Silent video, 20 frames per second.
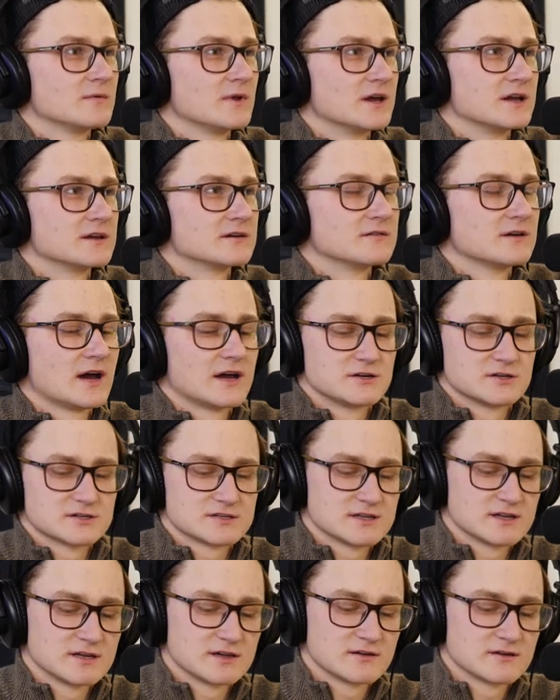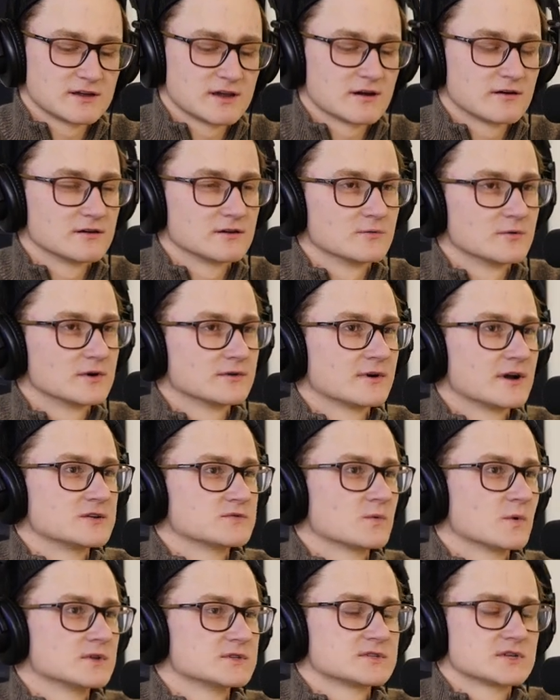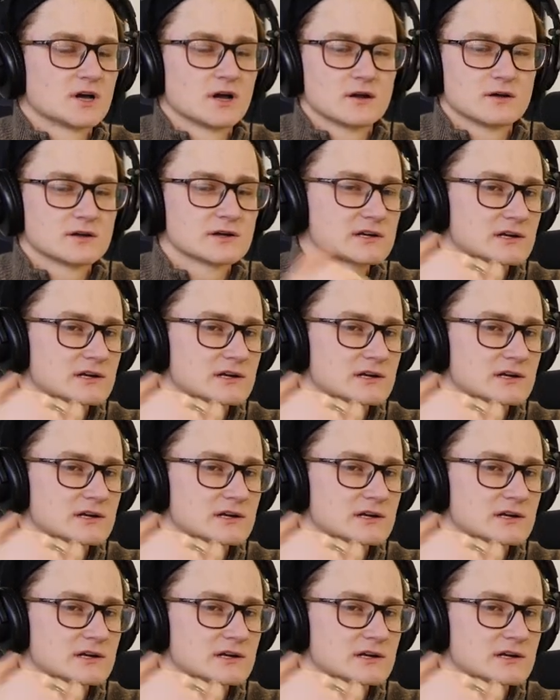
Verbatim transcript: Like, I just think Carrie Underwood writes one song,